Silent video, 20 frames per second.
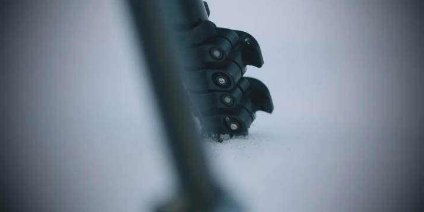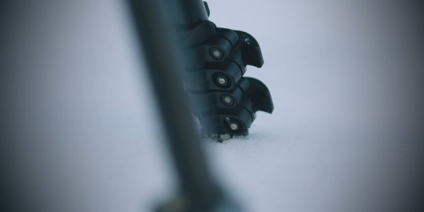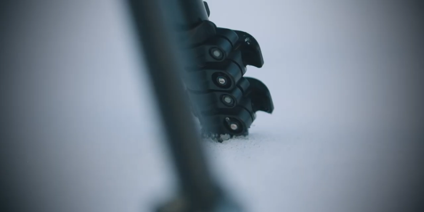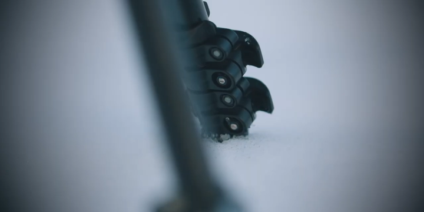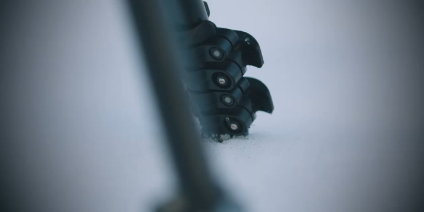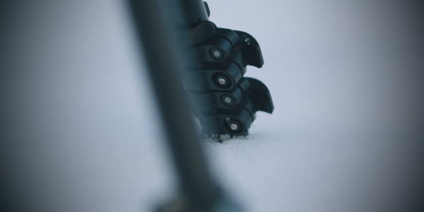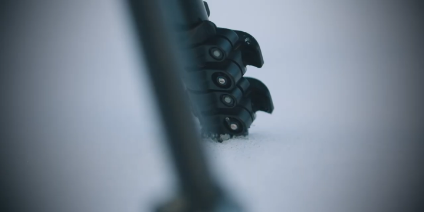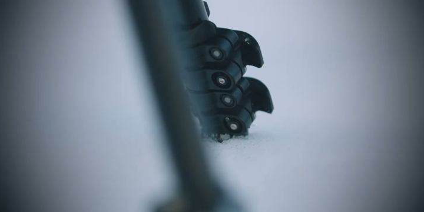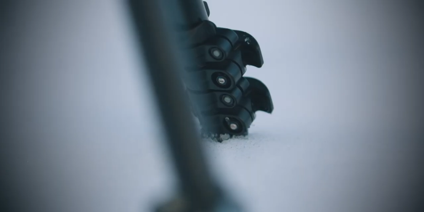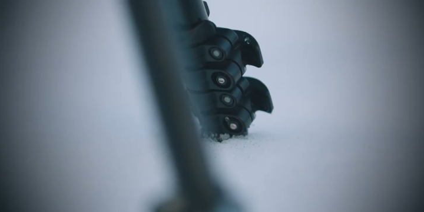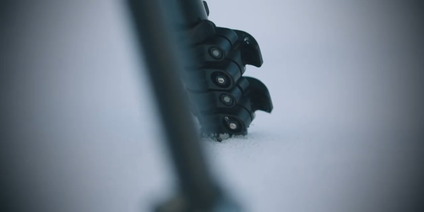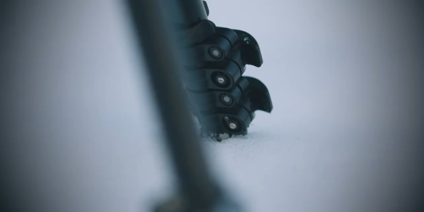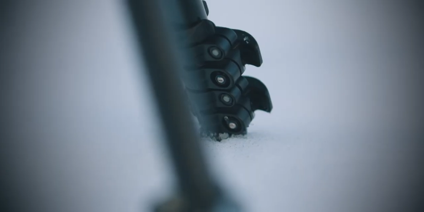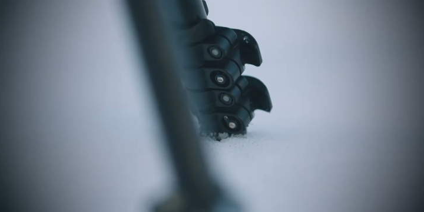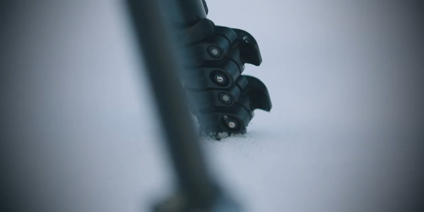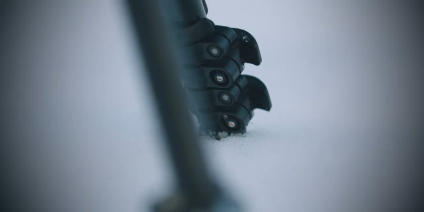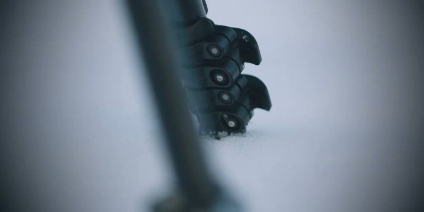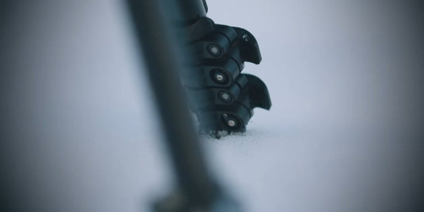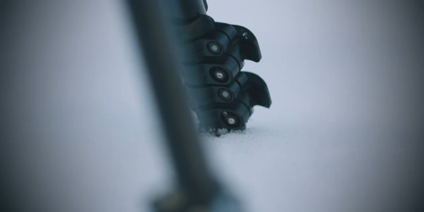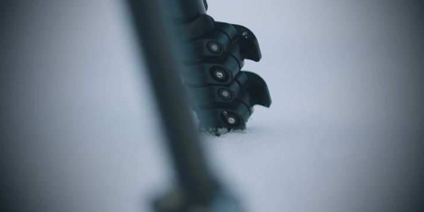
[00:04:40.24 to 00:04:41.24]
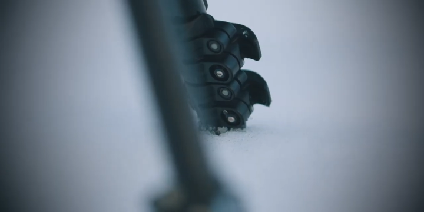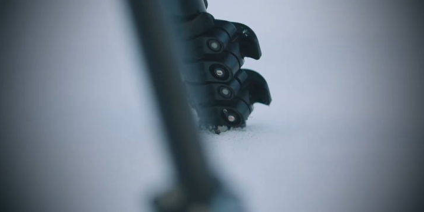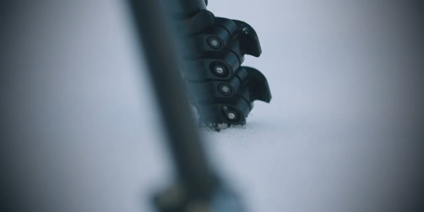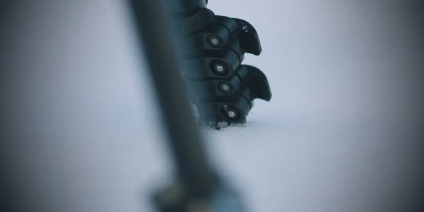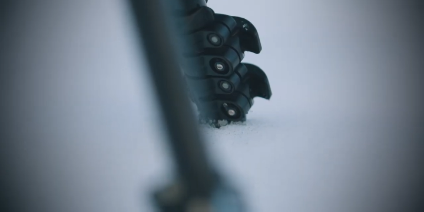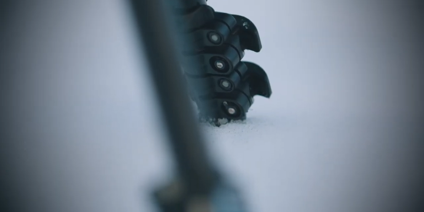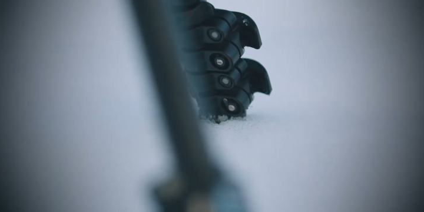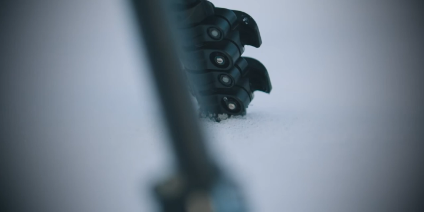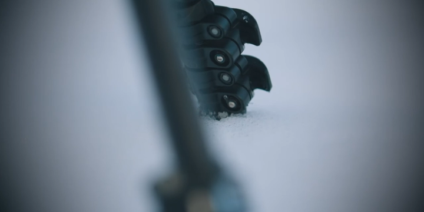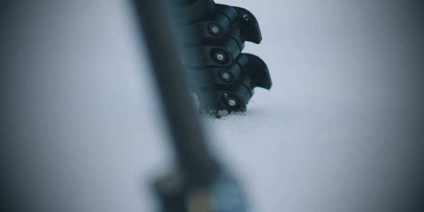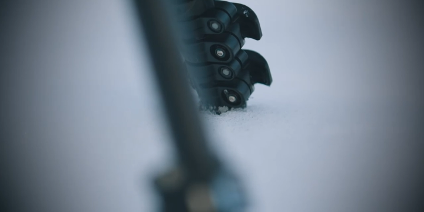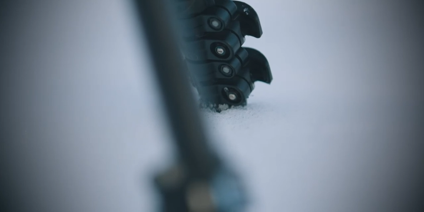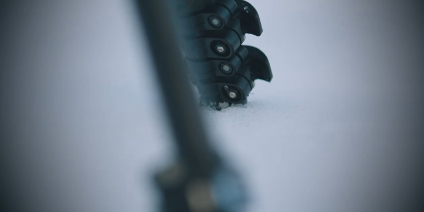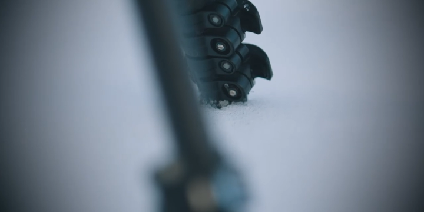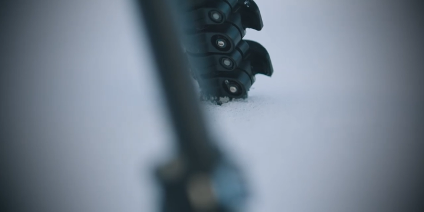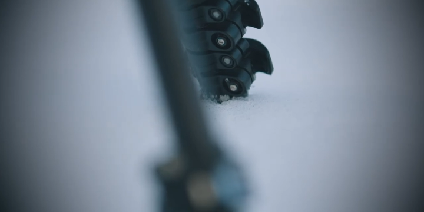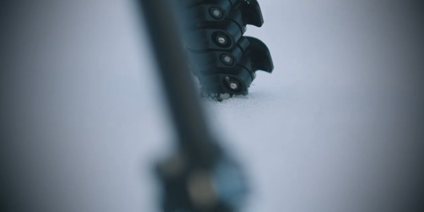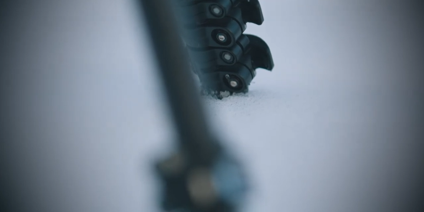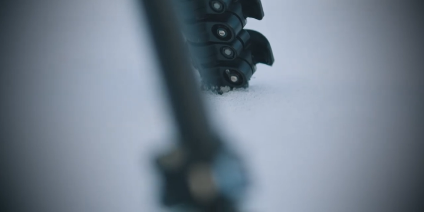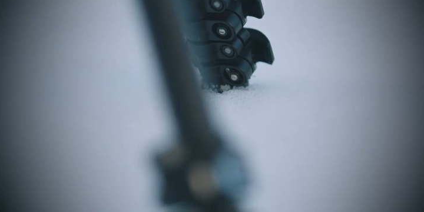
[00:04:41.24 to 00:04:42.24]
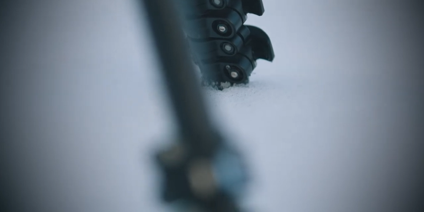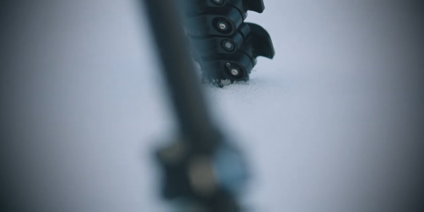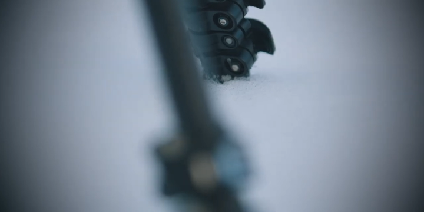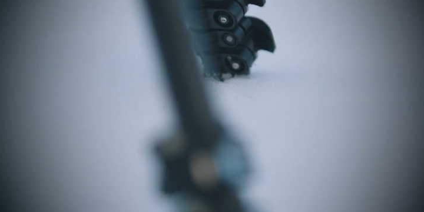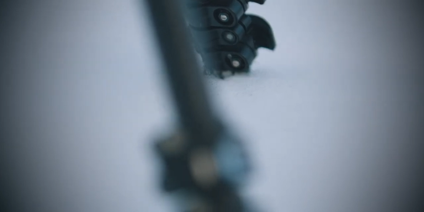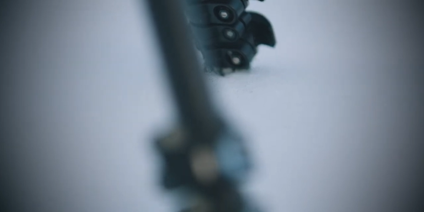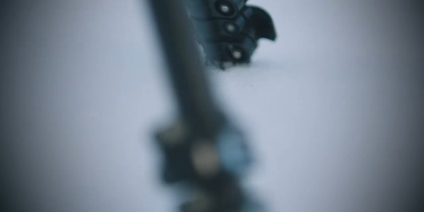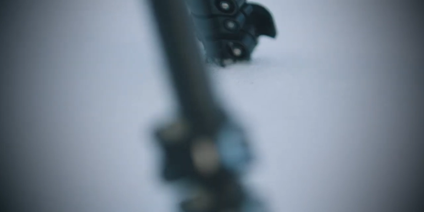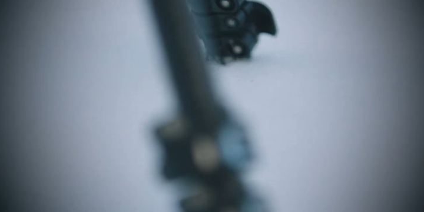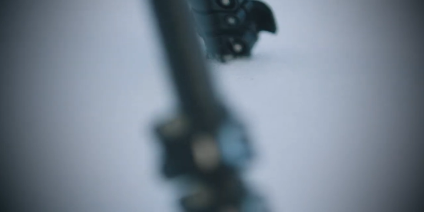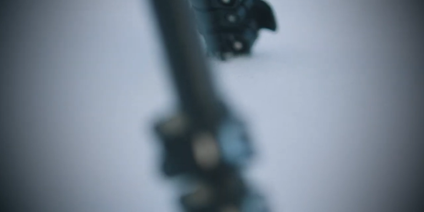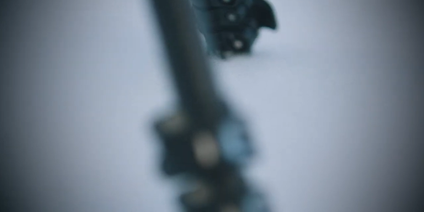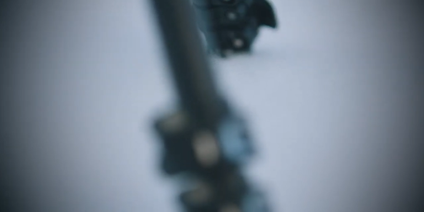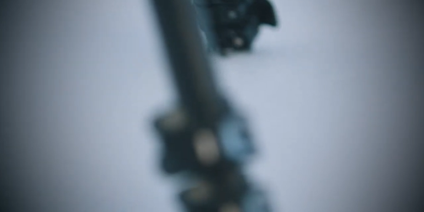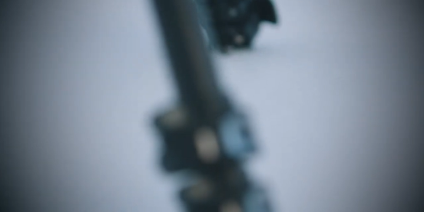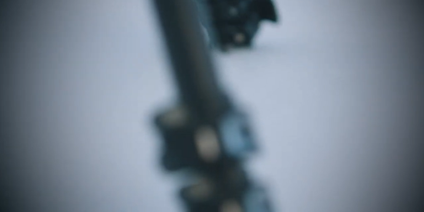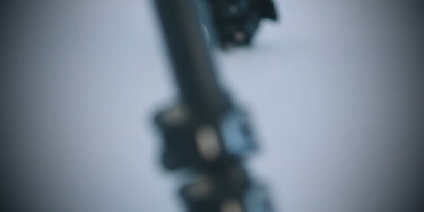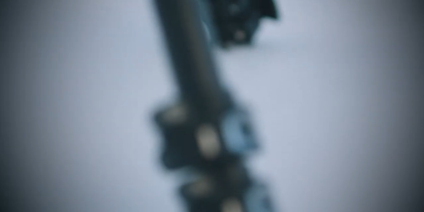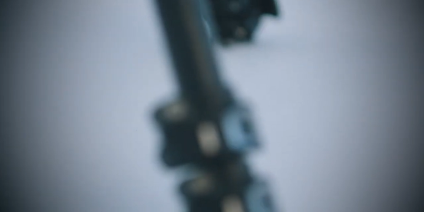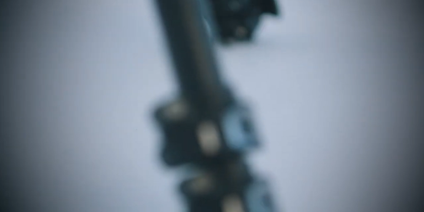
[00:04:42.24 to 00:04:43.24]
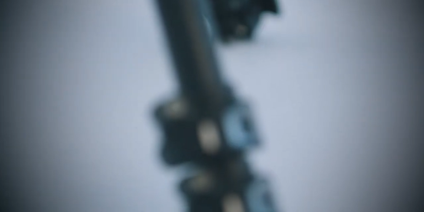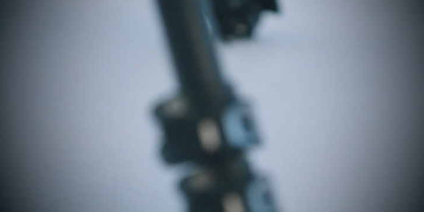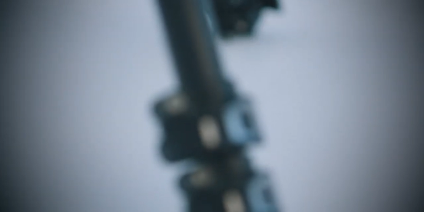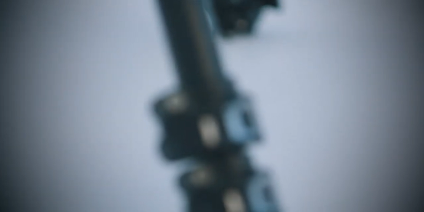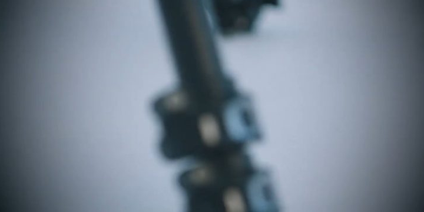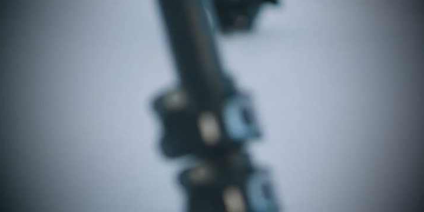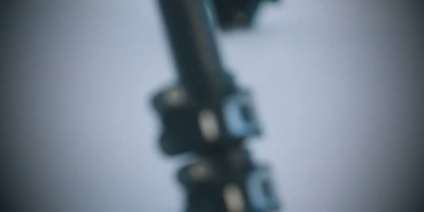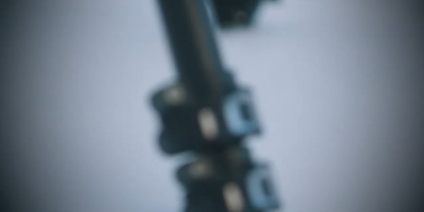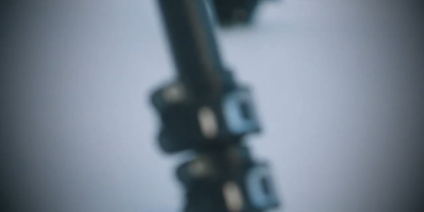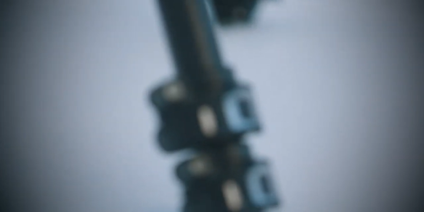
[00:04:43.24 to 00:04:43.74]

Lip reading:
Nobody's mouth can be seen.